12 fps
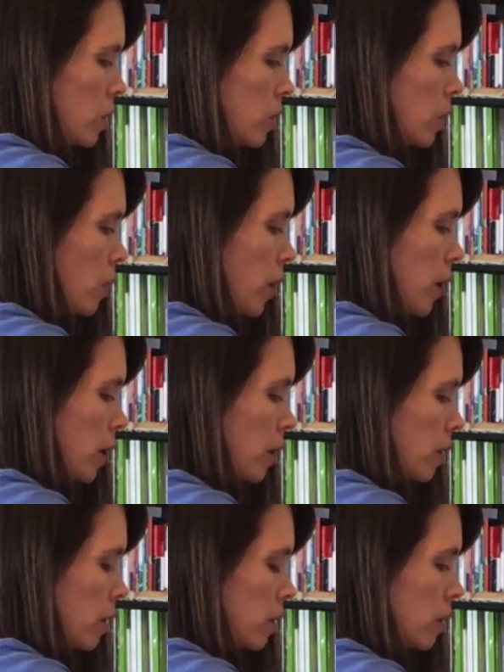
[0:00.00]
so that it
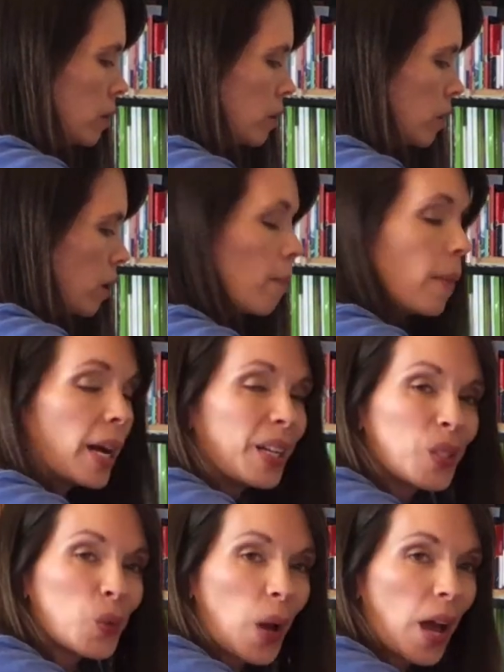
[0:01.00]

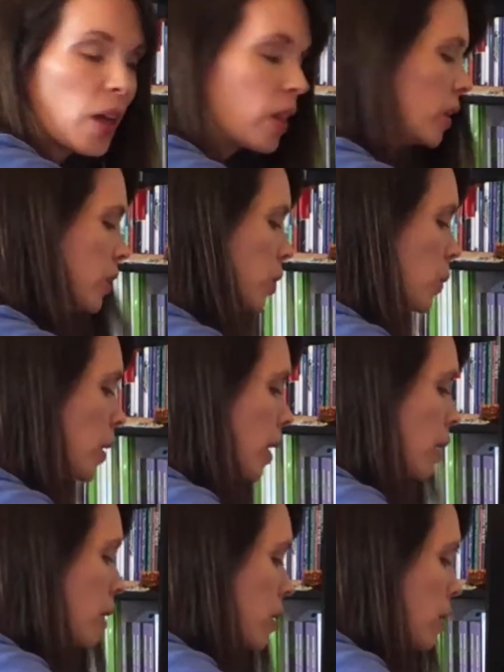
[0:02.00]
combines well and you get